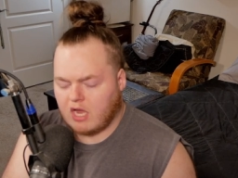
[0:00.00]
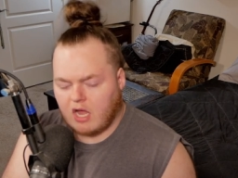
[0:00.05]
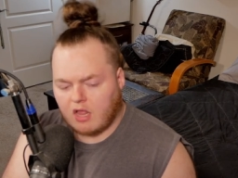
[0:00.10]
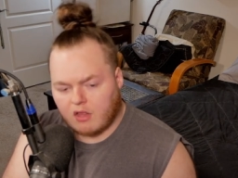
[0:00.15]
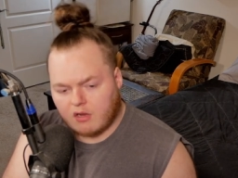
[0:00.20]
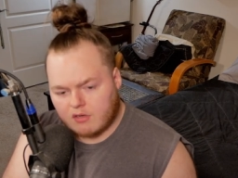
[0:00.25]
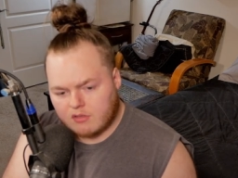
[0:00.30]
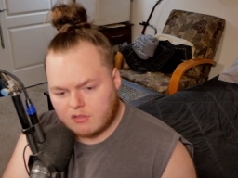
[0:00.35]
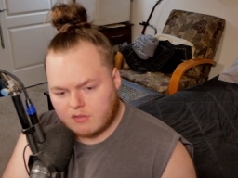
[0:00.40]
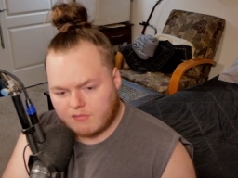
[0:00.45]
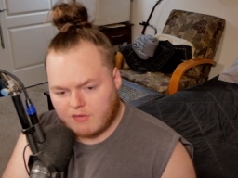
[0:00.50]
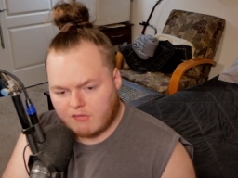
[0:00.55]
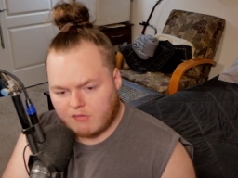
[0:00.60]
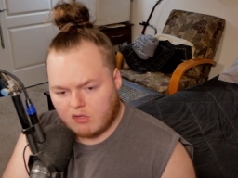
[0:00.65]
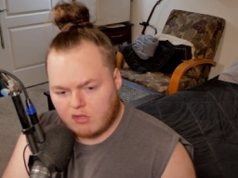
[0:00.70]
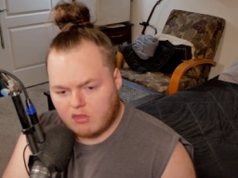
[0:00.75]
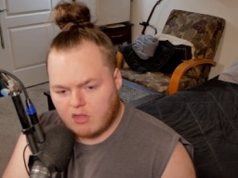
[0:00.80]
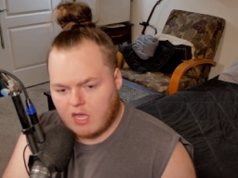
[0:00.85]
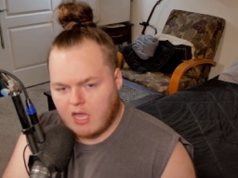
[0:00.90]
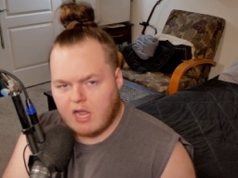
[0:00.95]
the colors of
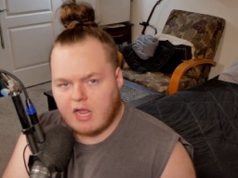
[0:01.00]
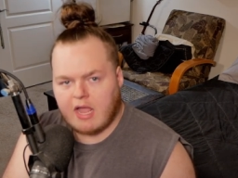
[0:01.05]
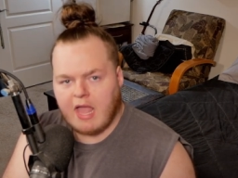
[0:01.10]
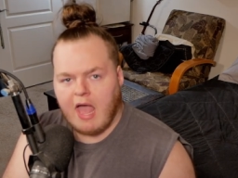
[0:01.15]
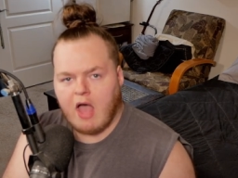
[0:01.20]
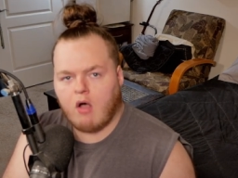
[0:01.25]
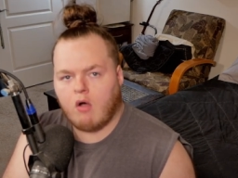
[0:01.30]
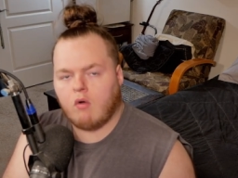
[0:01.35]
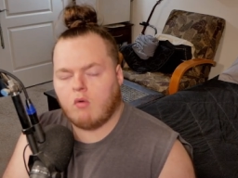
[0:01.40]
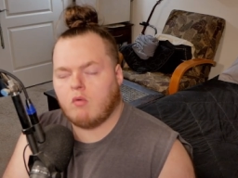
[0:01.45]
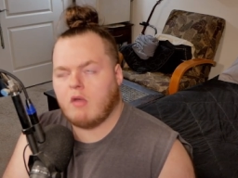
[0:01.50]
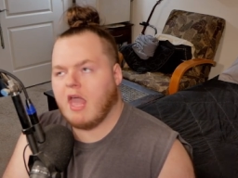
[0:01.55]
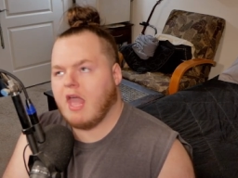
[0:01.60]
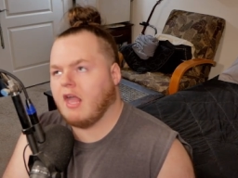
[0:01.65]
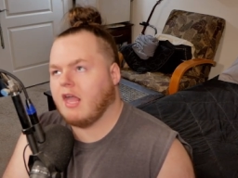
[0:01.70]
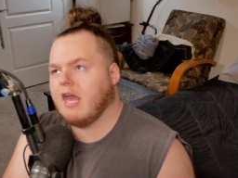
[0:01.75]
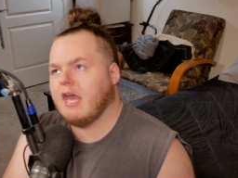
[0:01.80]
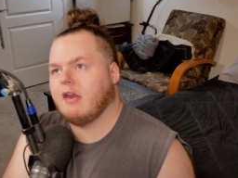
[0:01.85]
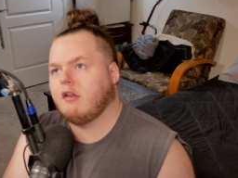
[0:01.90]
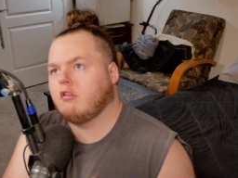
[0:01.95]
everything, how
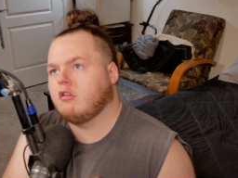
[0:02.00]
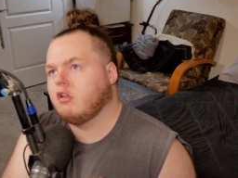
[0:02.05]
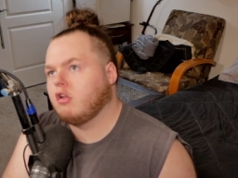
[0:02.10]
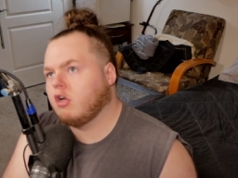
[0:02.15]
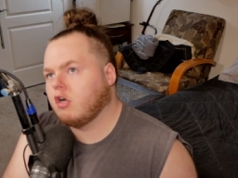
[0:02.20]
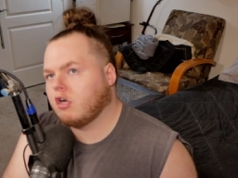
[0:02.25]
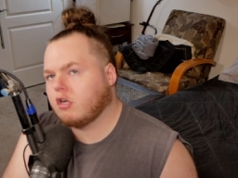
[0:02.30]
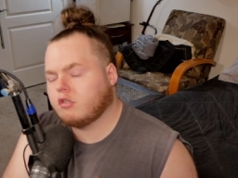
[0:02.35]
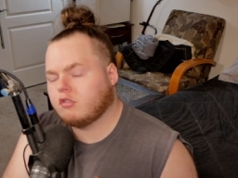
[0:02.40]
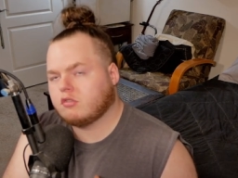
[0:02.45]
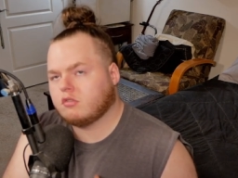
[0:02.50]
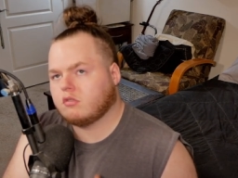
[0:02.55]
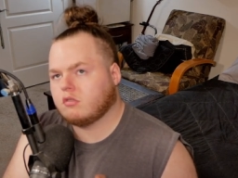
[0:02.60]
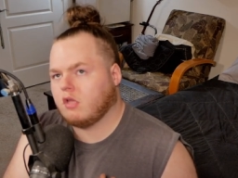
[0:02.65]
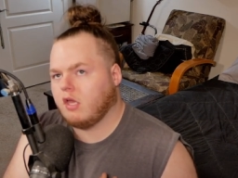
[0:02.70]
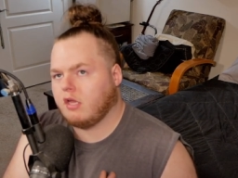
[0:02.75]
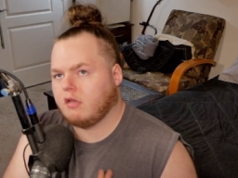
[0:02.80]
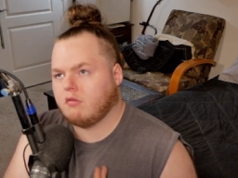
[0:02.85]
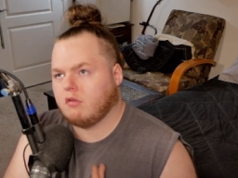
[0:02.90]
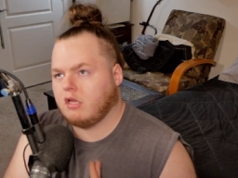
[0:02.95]
Egghead looks,
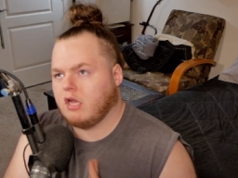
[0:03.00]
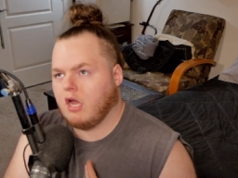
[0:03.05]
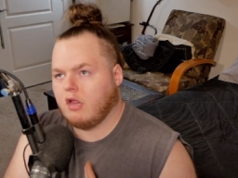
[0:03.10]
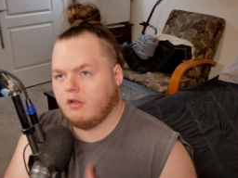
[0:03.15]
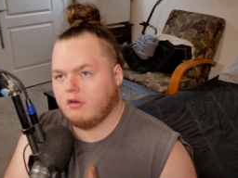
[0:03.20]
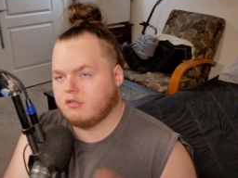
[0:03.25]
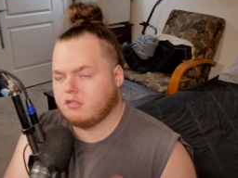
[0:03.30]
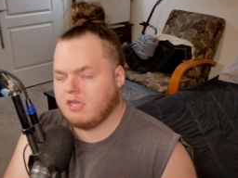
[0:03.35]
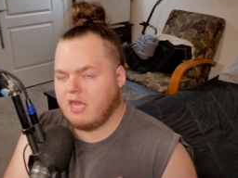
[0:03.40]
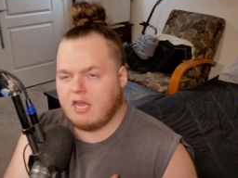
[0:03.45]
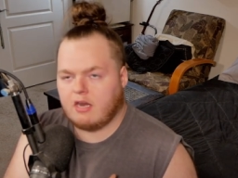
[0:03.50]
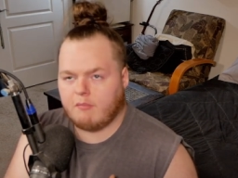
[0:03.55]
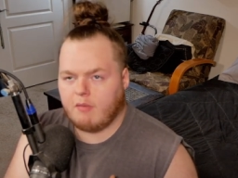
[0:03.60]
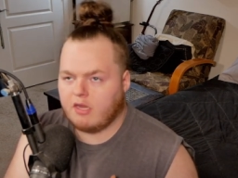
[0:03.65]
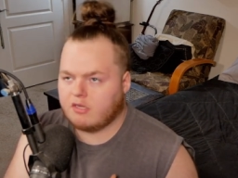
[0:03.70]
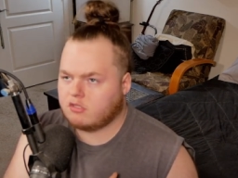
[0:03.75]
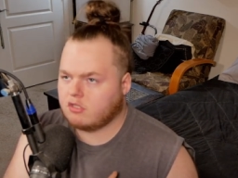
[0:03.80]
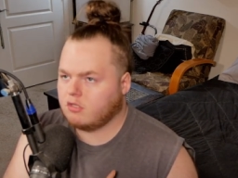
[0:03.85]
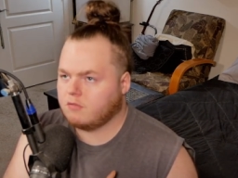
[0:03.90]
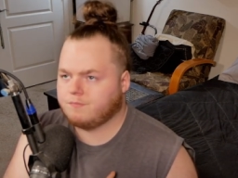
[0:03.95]
like the colors, the
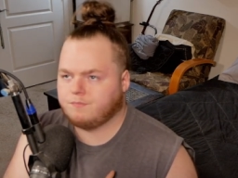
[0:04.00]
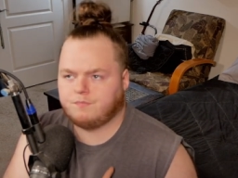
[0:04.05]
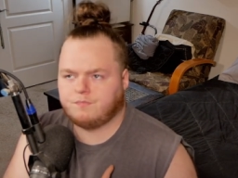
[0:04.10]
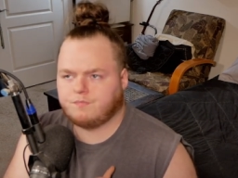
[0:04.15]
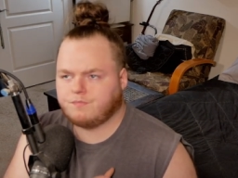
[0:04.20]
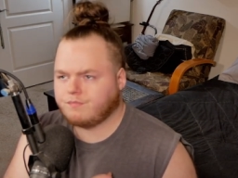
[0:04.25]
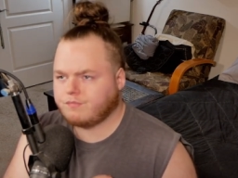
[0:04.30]
animation.